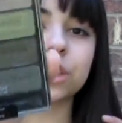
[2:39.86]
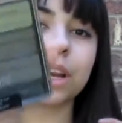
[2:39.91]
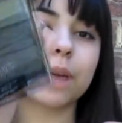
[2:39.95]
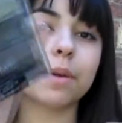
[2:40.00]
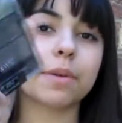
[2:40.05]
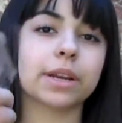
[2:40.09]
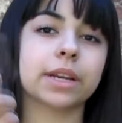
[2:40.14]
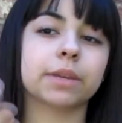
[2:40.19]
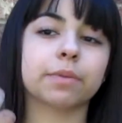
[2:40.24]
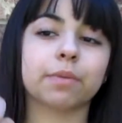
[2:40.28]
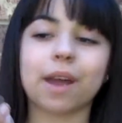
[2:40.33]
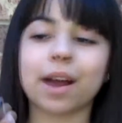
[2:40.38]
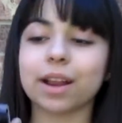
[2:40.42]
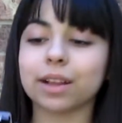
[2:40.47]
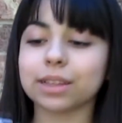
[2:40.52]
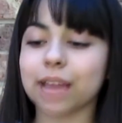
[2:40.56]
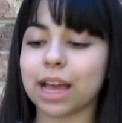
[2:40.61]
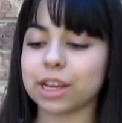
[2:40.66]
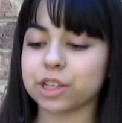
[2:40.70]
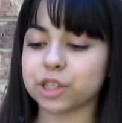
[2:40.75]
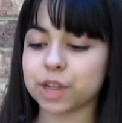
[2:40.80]
try Wet n
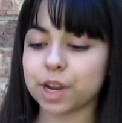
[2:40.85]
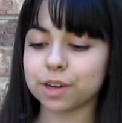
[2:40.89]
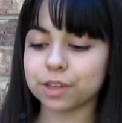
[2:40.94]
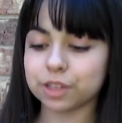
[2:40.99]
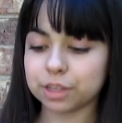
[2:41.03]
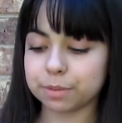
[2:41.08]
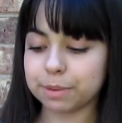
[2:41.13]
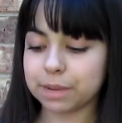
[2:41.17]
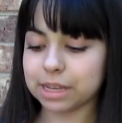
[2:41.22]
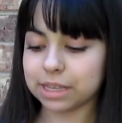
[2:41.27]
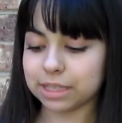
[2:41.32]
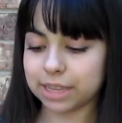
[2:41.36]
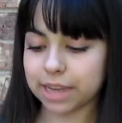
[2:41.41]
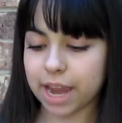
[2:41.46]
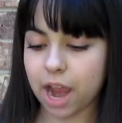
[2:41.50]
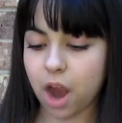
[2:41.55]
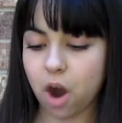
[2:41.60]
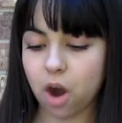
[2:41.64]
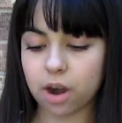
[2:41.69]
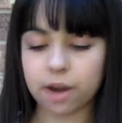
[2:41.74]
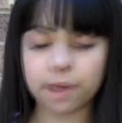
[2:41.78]
Wild eyeshadows just because they
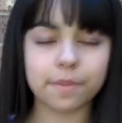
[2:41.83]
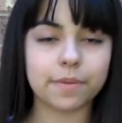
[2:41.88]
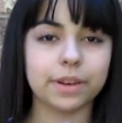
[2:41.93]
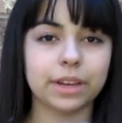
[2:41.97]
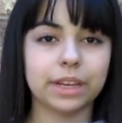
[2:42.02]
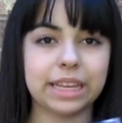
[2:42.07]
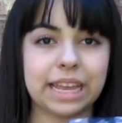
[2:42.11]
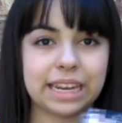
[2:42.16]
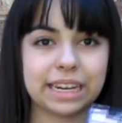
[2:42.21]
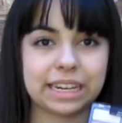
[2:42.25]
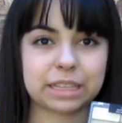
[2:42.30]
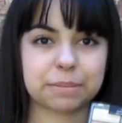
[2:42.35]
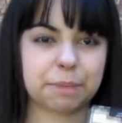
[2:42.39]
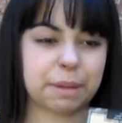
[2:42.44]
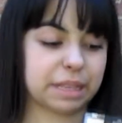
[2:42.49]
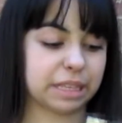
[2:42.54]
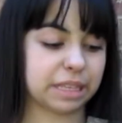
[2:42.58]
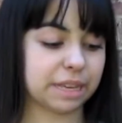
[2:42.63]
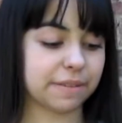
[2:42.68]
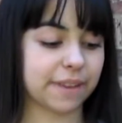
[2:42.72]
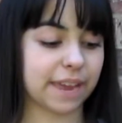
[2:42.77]
are really
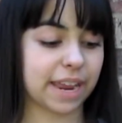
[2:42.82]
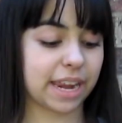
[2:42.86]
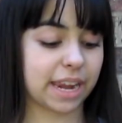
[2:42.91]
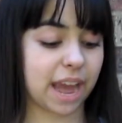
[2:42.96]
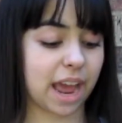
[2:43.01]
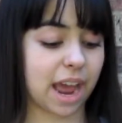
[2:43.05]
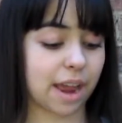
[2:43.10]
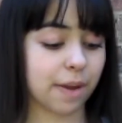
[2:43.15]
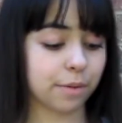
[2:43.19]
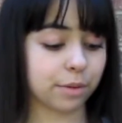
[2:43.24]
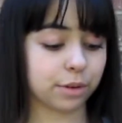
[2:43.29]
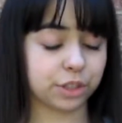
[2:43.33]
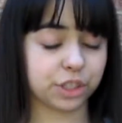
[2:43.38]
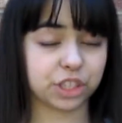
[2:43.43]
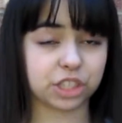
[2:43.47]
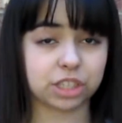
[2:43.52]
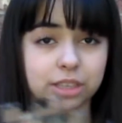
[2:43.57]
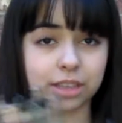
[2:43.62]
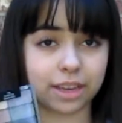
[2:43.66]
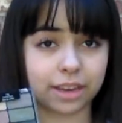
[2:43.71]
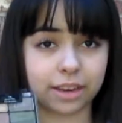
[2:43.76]
inexpensive, and I would
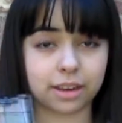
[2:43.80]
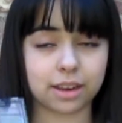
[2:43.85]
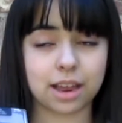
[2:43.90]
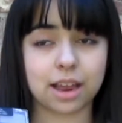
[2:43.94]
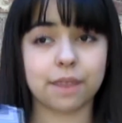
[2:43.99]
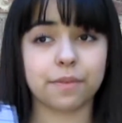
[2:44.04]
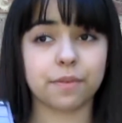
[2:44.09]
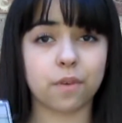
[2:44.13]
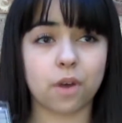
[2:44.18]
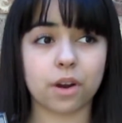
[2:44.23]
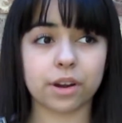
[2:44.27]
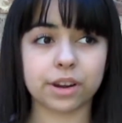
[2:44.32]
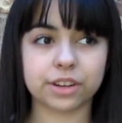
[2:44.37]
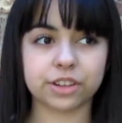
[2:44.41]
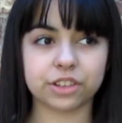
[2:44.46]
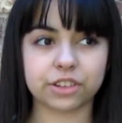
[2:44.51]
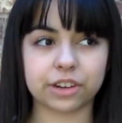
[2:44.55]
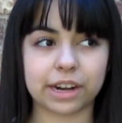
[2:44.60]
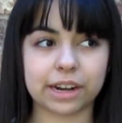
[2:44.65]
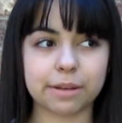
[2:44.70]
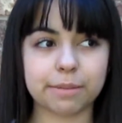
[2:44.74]
just like, I've wanted
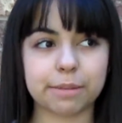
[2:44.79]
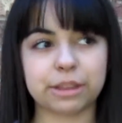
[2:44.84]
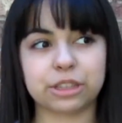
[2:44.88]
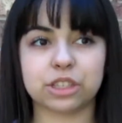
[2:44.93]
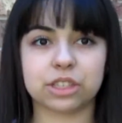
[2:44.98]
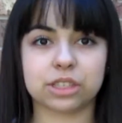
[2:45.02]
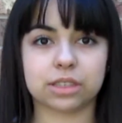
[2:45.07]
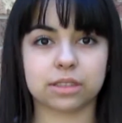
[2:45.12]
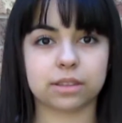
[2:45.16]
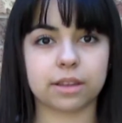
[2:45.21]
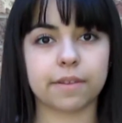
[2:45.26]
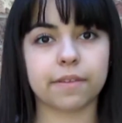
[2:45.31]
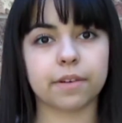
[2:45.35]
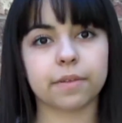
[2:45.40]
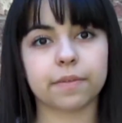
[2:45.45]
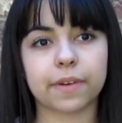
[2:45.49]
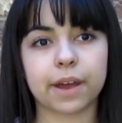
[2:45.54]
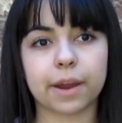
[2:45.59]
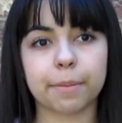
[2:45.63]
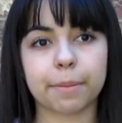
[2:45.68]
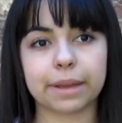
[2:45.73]
to try them. I just never
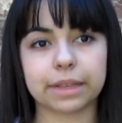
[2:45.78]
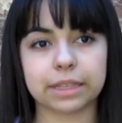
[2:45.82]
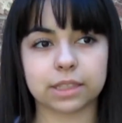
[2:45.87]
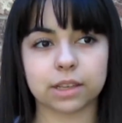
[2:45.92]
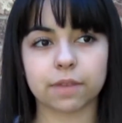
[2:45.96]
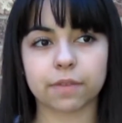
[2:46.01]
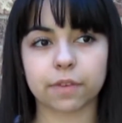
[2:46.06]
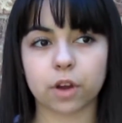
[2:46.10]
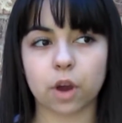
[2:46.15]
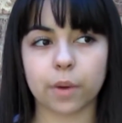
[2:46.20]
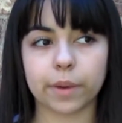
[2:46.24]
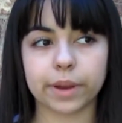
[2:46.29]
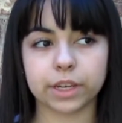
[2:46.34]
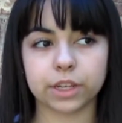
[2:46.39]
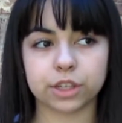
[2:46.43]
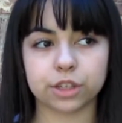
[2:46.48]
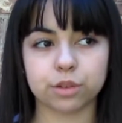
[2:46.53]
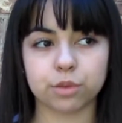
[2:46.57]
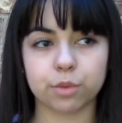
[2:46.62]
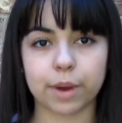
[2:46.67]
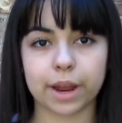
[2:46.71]
find myself going
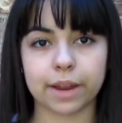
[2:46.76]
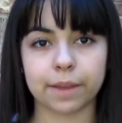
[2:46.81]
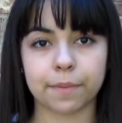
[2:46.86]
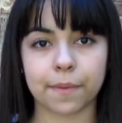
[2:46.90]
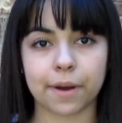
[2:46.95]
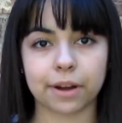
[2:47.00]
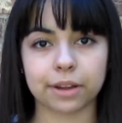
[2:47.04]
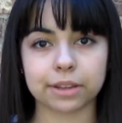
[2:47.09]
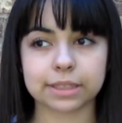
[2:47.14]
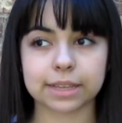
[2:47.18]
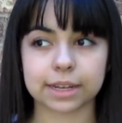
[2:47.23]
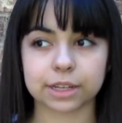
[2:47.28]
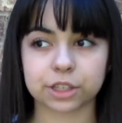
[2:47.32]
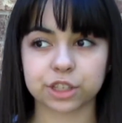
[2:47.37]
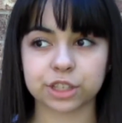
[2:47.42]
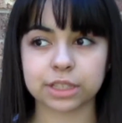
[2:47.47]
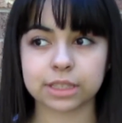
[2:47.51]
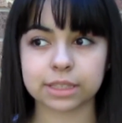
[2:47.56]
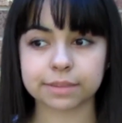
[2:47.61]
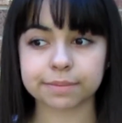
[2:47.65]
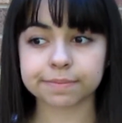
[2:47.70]
to Wet n Wild
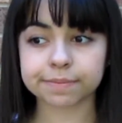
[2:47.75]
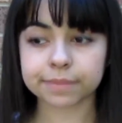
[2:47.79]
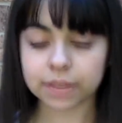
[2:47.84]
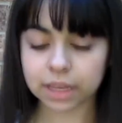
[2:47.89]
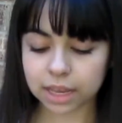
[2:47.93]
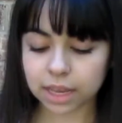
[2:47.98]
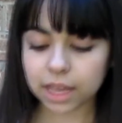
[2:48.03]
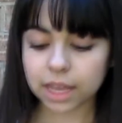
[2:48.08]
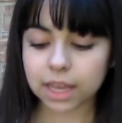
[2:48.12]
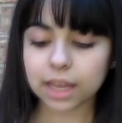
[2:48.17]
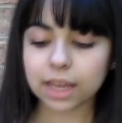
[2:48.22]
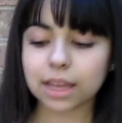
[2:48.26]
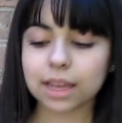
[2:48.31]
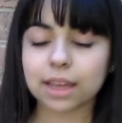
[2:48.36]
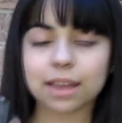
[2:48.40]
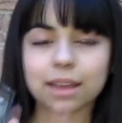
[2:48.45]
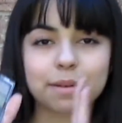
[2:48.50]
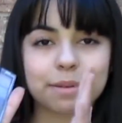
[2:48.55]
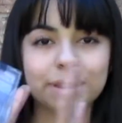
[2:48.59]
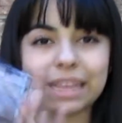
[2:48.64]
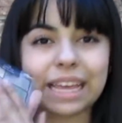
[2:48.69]
sections.
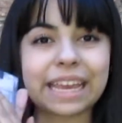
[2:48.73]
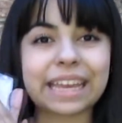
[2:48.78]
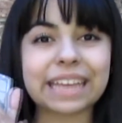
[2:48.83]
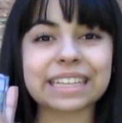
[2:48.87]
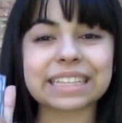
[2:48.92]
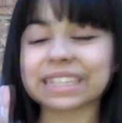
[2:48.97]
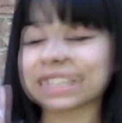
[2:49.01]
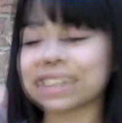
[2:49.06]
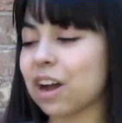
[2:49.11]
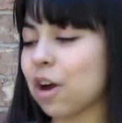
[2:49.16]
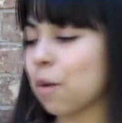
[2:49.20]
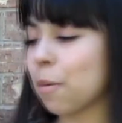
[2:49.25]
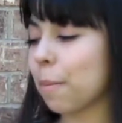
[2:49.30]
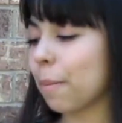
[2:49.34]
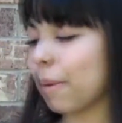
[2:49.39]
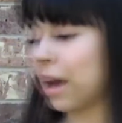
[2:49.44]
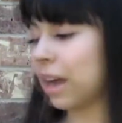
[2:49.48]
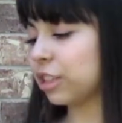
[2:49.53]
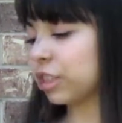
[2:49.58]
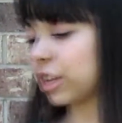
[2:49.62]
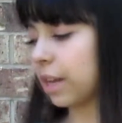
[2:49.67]
But thank you so
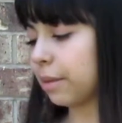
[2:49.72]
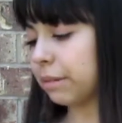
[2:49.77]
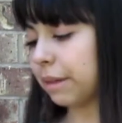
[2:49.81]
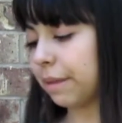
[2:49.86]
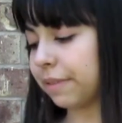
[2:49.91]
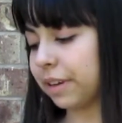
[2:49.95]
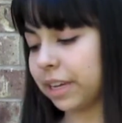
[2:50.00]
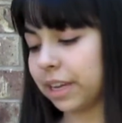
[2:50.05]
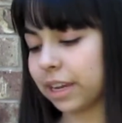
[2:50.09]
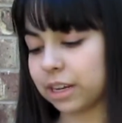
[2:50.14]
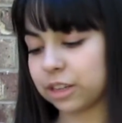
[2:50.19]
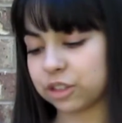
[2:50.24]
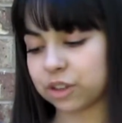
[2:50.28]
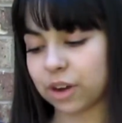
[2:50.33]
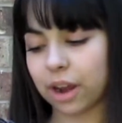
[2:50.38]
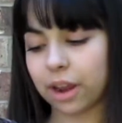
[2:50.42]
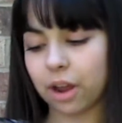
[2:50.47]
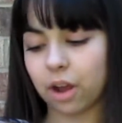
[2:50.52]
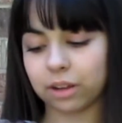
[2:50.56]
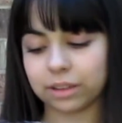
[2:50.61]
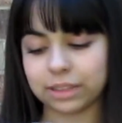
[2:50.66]
much. I'm definitely going to
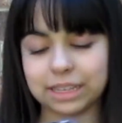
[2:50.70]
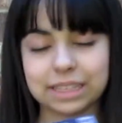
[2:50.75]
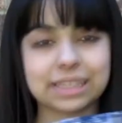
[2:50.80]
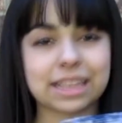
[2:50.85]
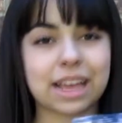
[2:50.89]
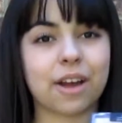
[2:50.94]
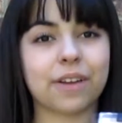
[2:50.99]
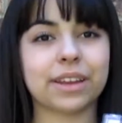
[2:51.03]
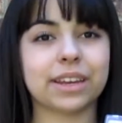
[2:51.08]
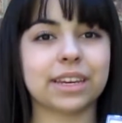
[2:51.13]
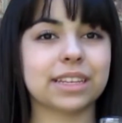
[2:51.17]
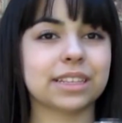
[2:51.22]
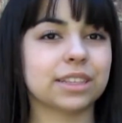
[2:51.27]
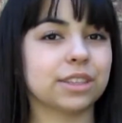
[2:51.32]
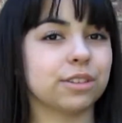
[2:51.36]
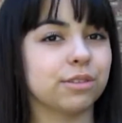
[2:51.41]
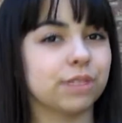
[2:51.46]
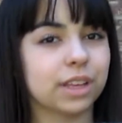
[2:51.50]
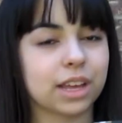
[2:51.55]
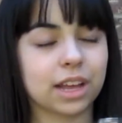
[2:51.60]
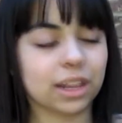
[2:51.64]
try all these out, and these
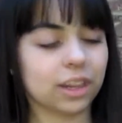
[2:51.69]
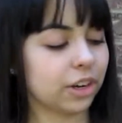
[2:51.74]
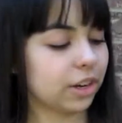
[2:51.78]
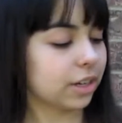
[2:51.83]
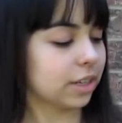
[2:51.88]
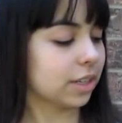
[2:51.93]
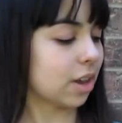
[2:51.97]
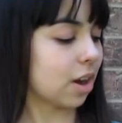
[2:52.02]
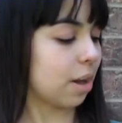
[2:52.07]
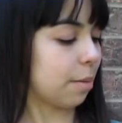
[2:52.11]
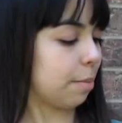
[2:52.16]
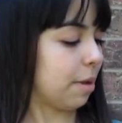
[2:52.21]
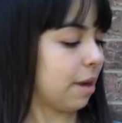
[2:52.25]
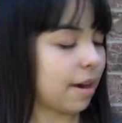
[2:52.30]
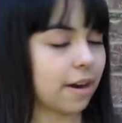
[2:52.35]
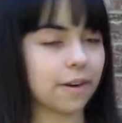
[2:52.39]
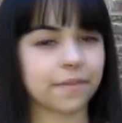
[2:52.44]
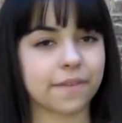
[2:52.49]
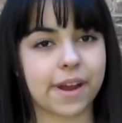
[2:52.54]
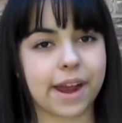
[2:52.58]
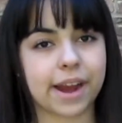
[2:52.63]
nude colors are
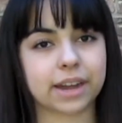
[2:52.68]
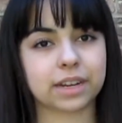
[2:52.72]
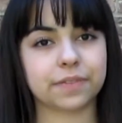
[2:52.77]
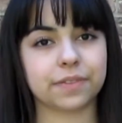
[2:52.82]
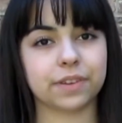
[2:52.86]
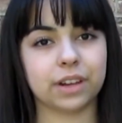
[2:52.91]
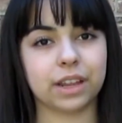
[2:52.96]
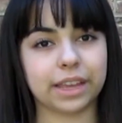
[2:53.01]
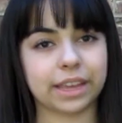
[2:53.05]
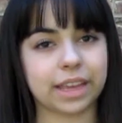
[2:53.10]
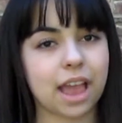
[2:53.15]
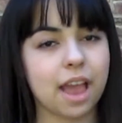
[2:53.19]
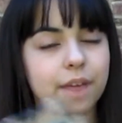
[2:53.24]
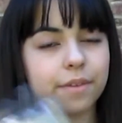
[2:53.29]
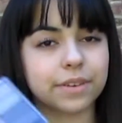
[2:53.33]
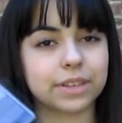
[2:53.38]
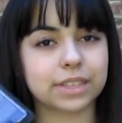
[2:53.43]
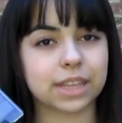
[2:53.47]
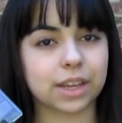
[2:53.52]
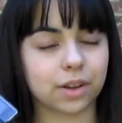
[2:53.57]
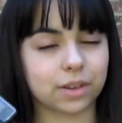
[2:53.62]
perfect for like
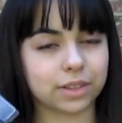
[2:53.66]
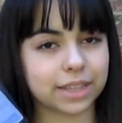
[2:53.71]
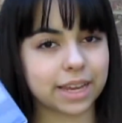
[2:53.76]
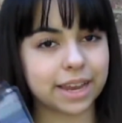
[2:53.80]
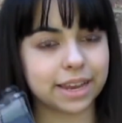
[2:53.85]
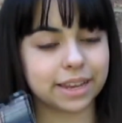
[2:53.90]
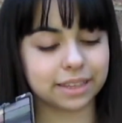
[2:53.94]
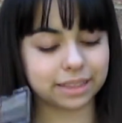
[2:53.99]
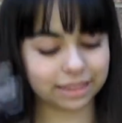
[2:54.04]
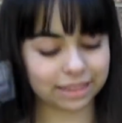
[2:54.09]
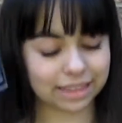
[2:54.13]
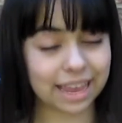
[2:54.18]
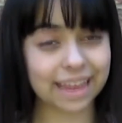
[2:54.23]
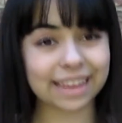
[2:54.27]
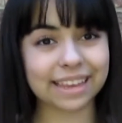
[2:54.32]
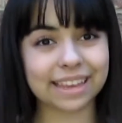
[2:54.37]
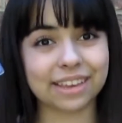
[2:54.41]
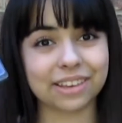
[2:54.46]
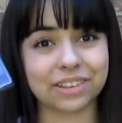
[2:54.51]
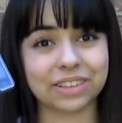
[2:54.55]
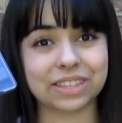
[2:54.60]
every single day.
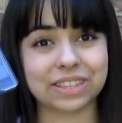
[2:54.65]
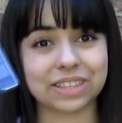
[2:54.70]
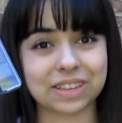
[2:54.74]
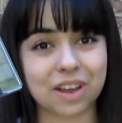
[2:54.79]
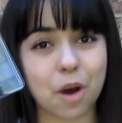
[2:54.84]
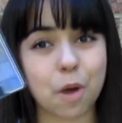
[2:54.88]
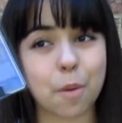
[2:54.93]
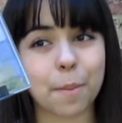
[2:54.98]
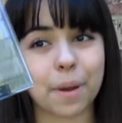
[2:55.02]
Thank you so